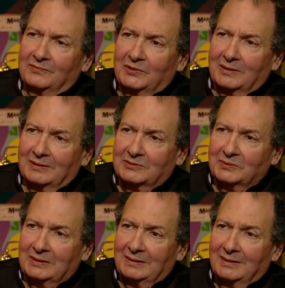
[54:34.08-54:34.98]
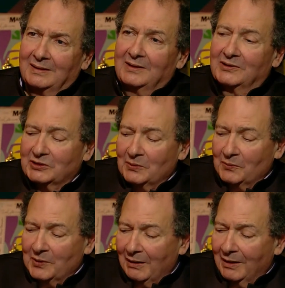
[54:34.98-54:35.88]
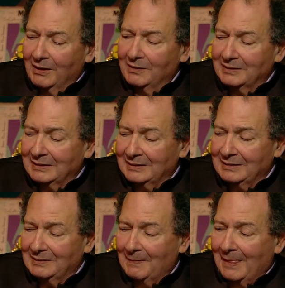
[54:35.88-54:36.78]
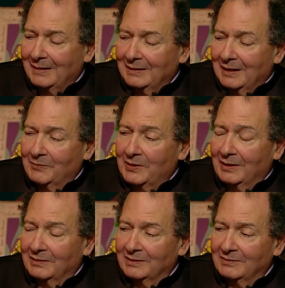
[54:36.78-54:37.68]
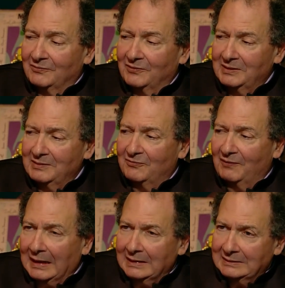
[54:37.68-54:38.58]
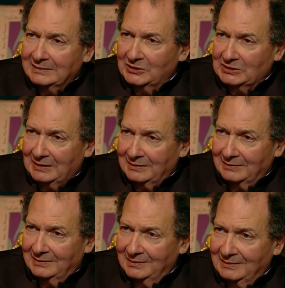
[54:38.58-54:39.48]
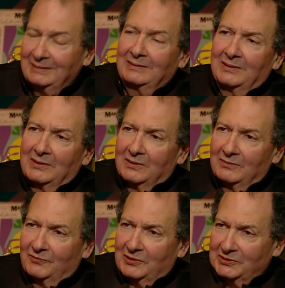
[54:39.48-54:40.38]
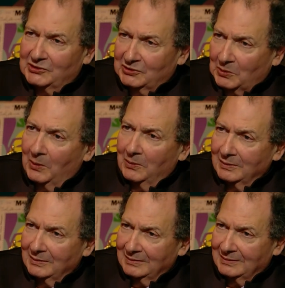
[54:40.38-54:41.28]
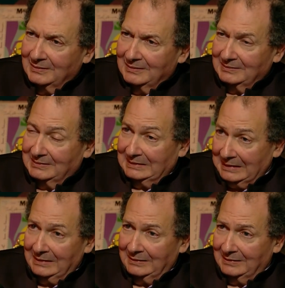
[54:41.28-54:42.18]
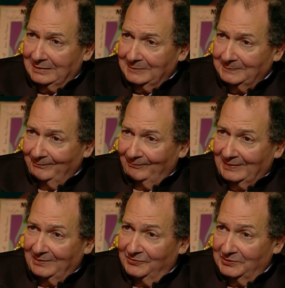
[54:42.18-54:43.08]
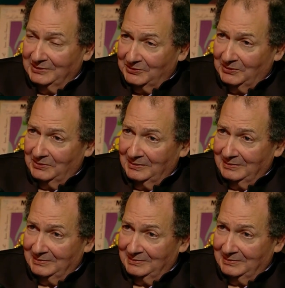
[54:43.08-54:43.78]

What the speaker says: the last one. So we are a very valid society, a very strong state, a very strong